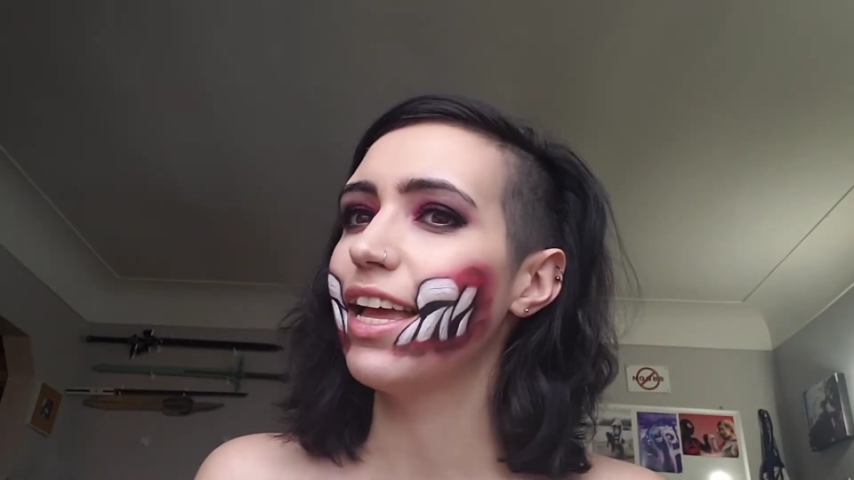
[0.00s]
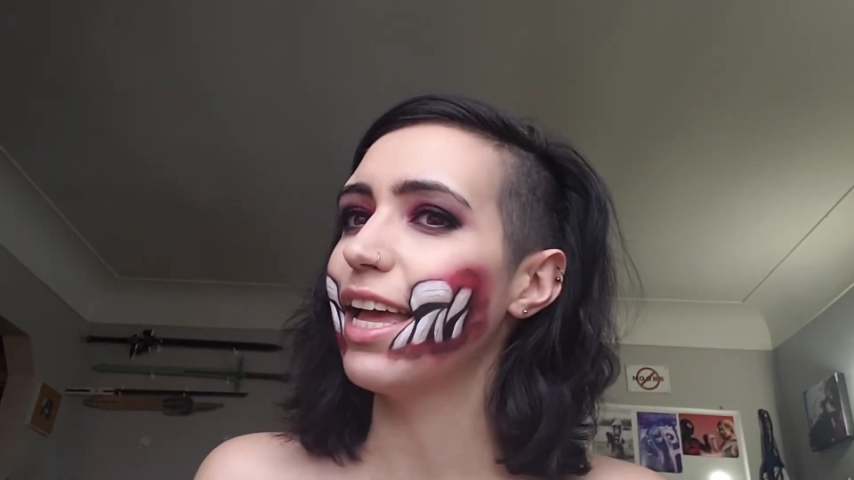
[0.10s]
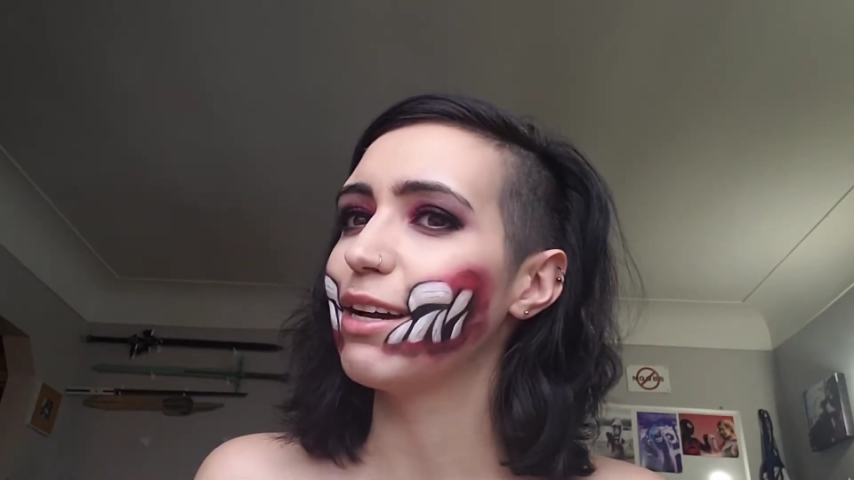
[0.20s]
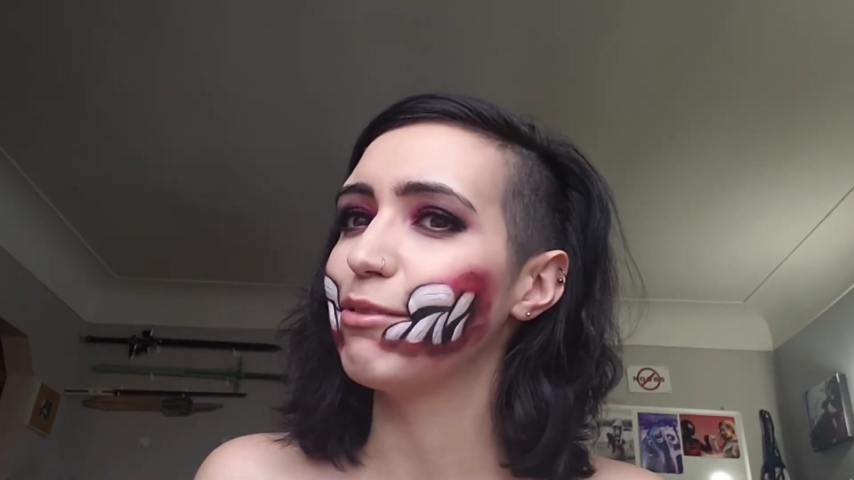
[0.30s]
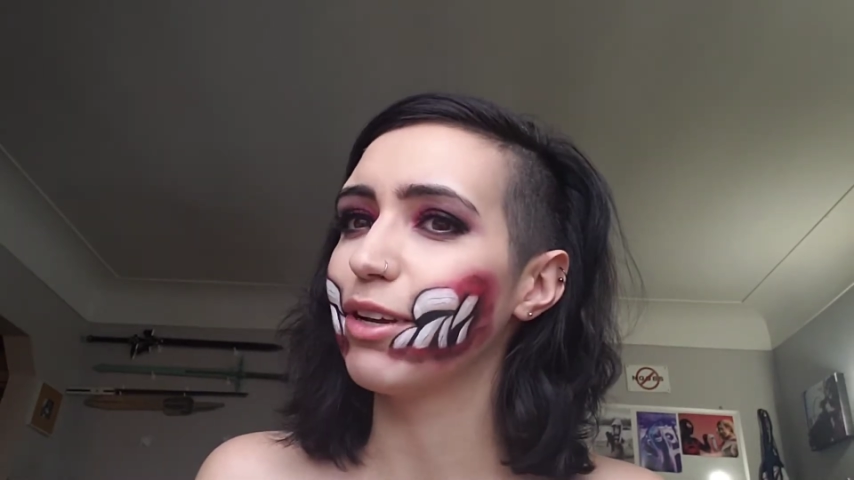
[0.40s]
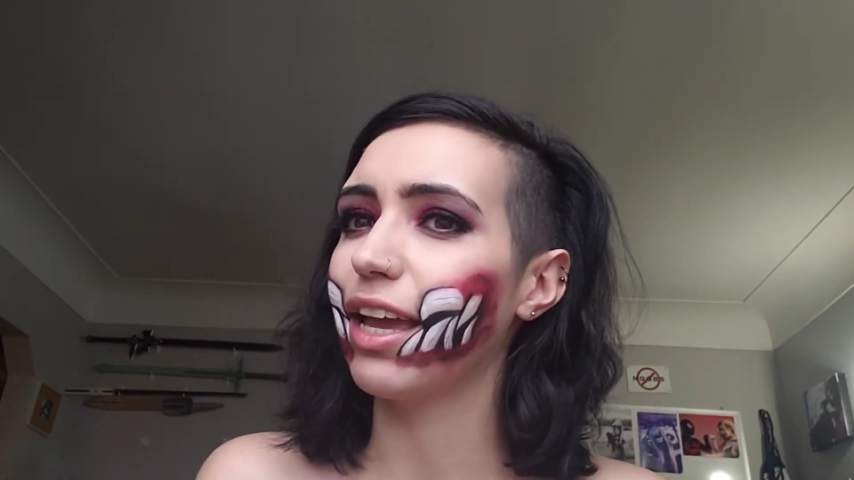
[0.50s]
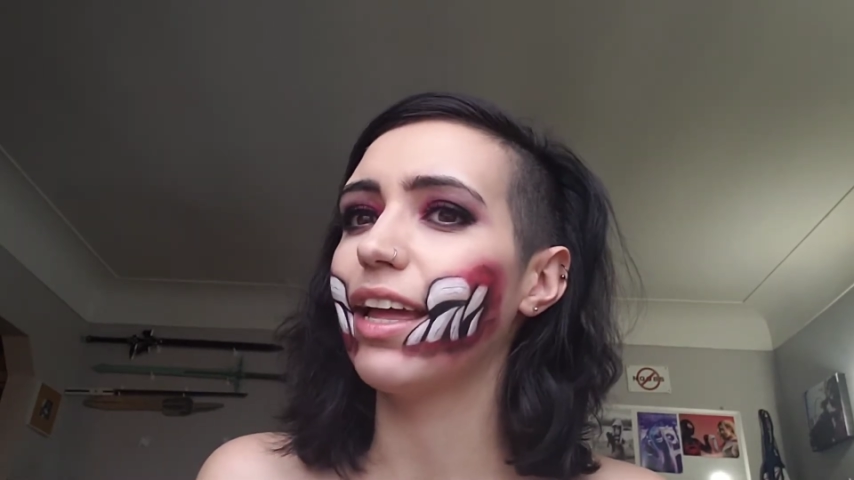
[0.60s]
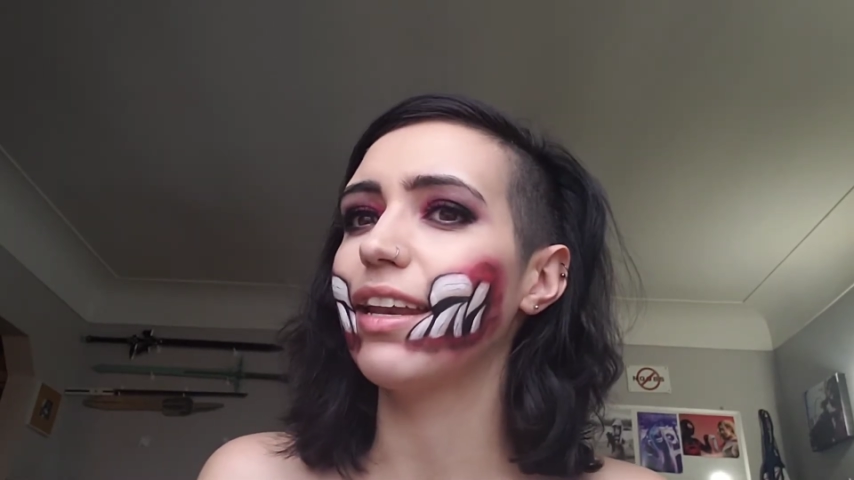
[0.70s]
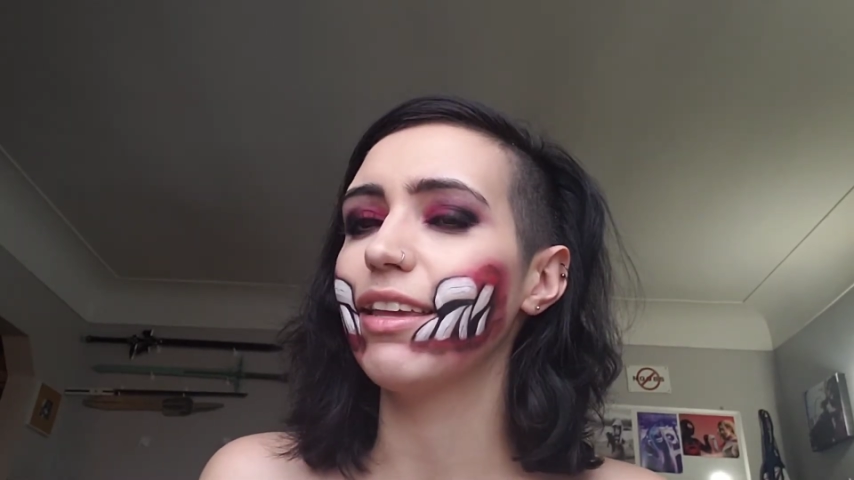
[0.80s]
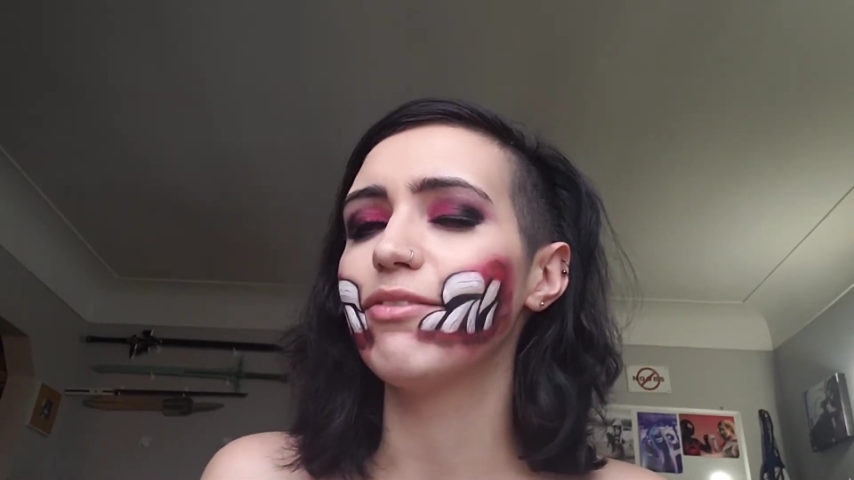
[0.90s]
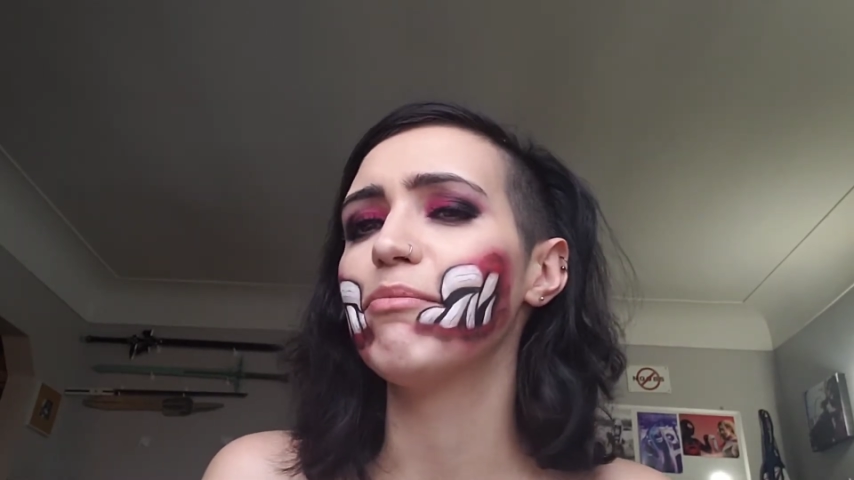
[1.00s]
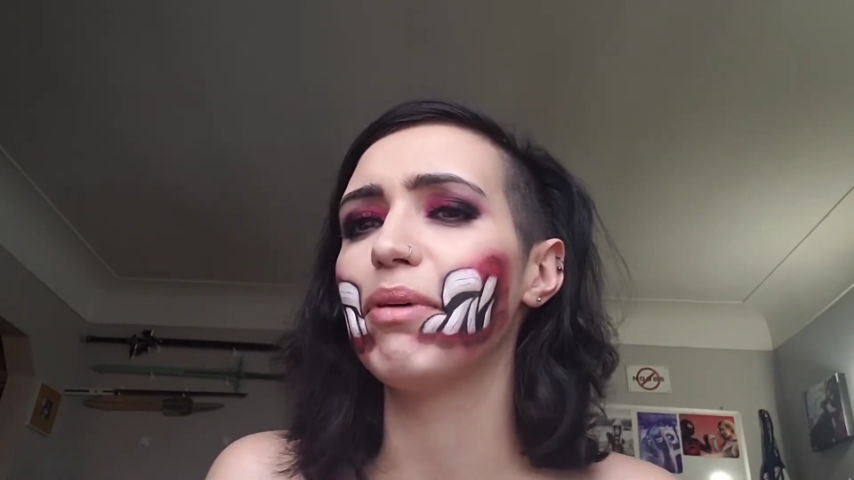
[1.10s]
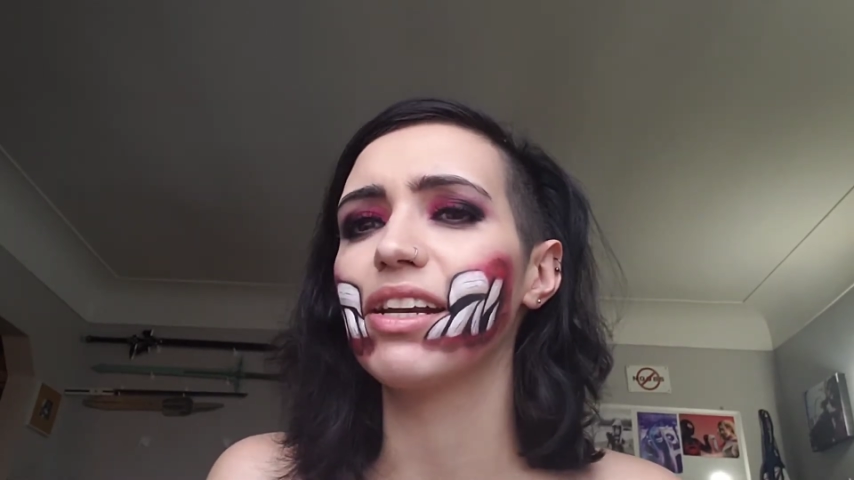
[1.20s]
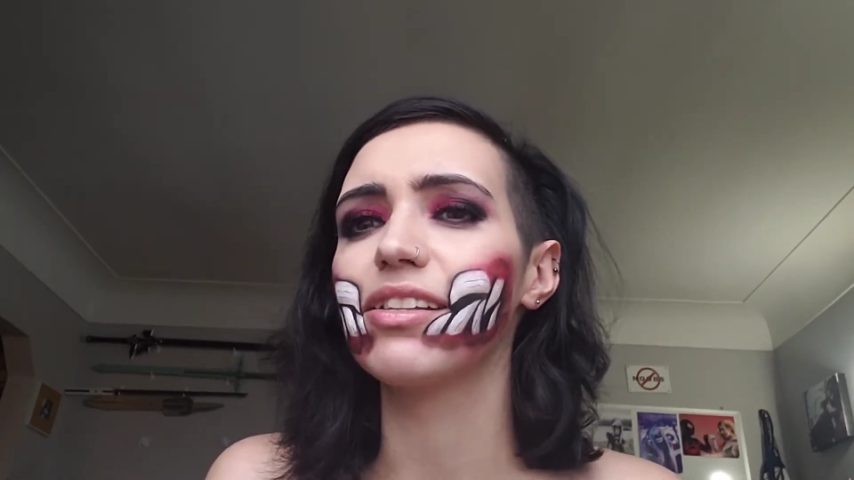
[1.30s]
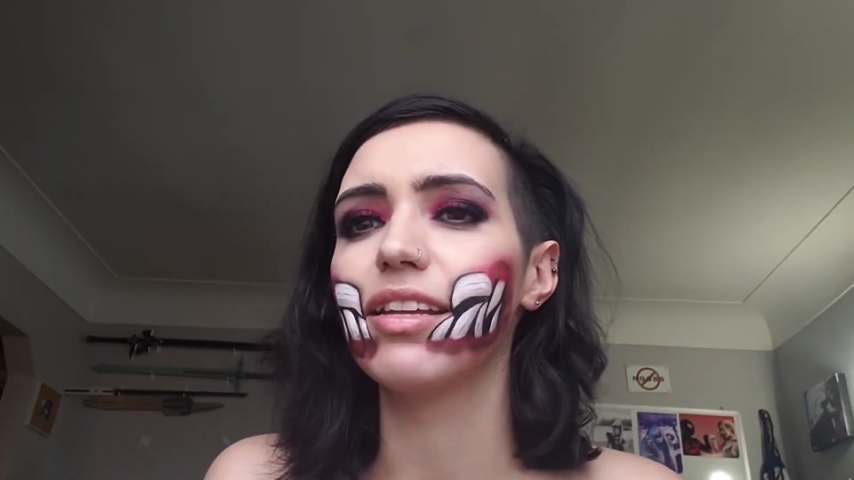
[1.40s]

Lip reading: it will get even better